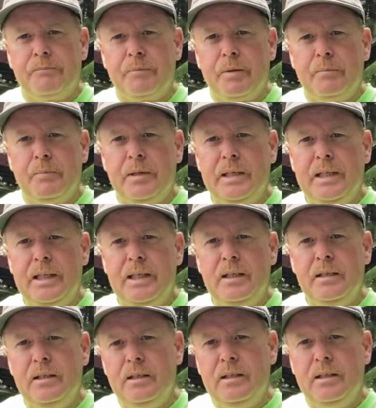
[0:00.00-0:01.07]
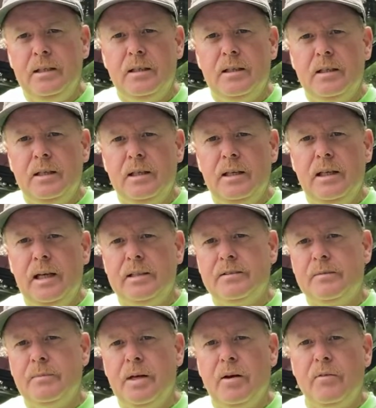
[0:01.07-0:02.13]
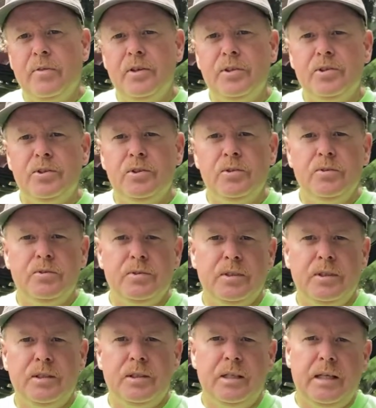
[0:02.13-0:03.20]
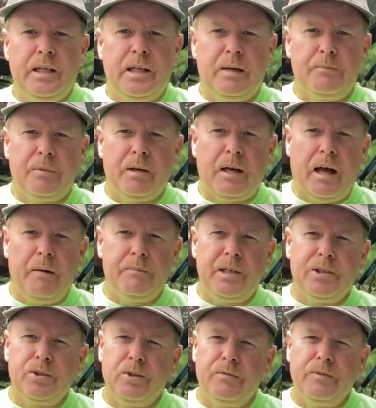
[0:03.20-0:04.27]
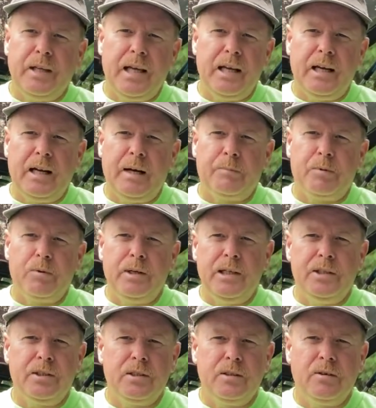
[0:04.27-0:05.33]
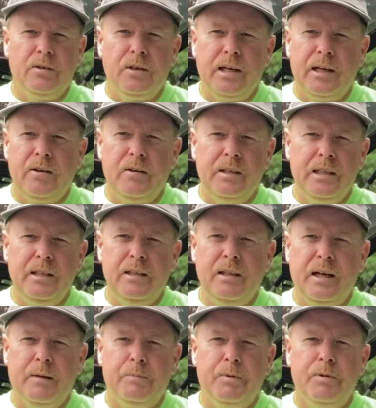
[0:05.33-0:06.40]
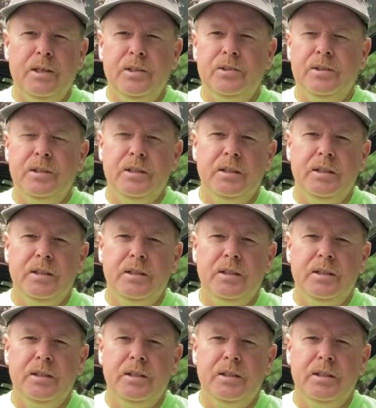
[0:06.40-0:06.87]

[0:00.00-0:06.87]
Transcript: but he had some health issues, and I'm not sure if he had an operation or not, or needed operation,